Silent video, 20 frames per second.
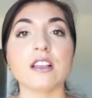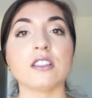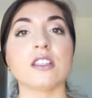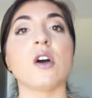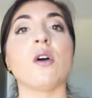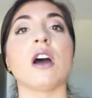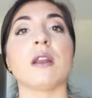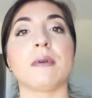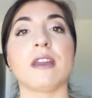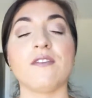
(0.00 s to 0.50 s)
So
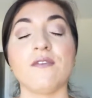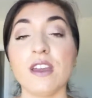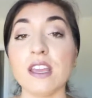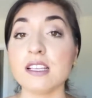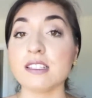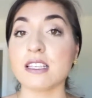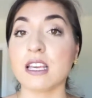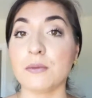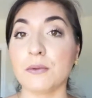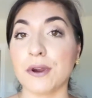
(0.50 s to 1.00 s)
on my
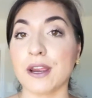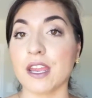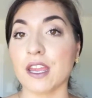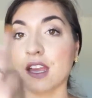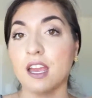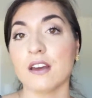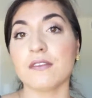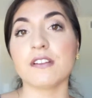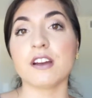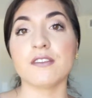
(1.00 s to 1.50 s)
face, I'm wearing
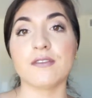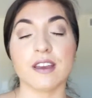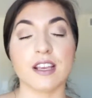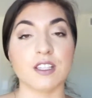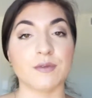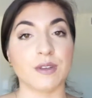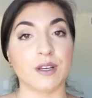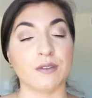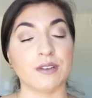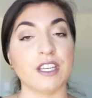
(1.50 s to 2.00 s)
Cover FX
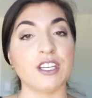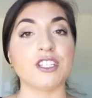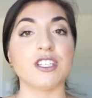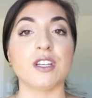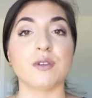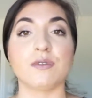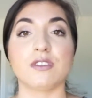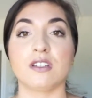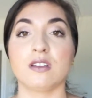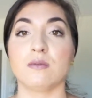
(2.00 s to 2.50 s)

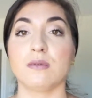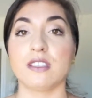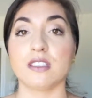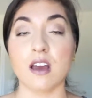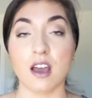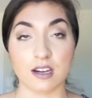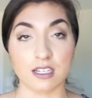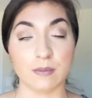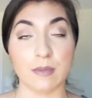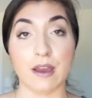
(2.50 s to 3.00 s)
foundation, which will be
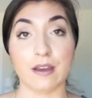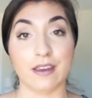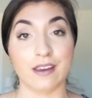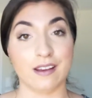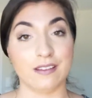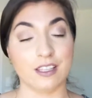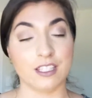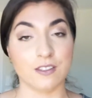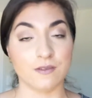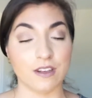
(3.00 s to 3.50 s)
talked about here
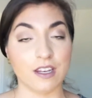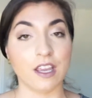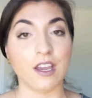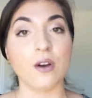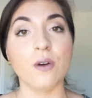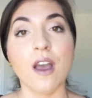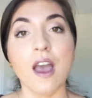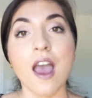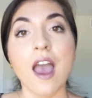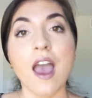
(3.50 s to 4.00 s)
in this
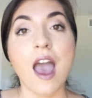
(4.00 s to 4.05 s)
video.